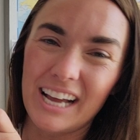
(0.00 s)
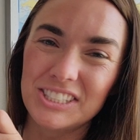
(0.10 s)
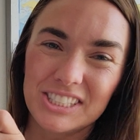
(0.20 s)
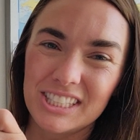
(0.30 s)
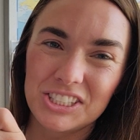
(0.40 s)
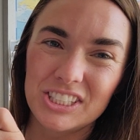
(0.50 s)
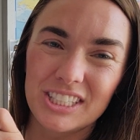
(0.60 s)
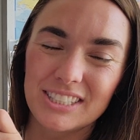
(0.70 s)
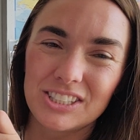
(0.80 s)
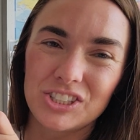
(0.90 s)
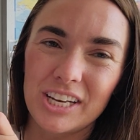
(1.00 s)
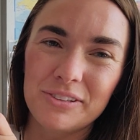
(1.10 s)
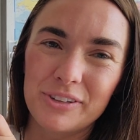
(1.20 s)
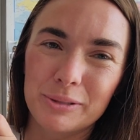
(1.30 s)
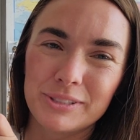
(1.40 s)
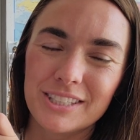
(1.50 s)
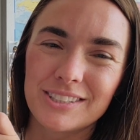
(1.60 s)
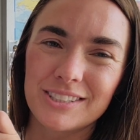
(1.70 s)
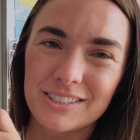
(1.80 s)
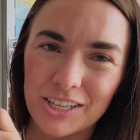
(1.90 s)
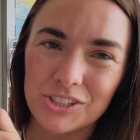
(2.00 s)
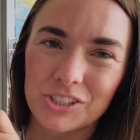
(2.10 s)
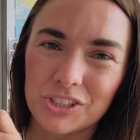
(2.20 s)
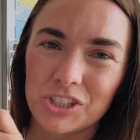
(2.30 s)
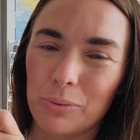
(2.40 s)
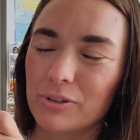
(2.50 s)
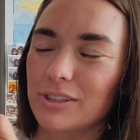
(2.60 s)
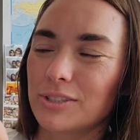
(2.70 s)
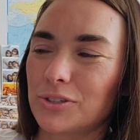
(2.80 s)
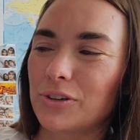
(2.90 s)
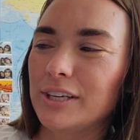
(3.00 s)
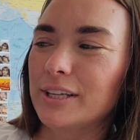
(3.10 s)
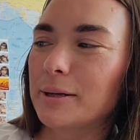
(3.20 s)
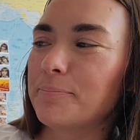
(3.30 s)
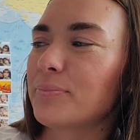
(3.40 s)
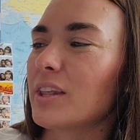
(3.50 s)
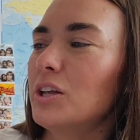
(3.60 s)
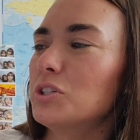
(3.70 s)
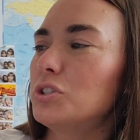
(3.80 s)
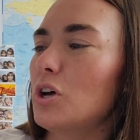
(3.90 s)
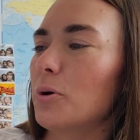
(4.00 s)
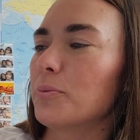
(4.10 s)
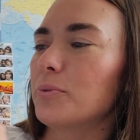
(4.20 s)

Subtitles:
just think Jenny Phillips did such a good job with this curriculum. So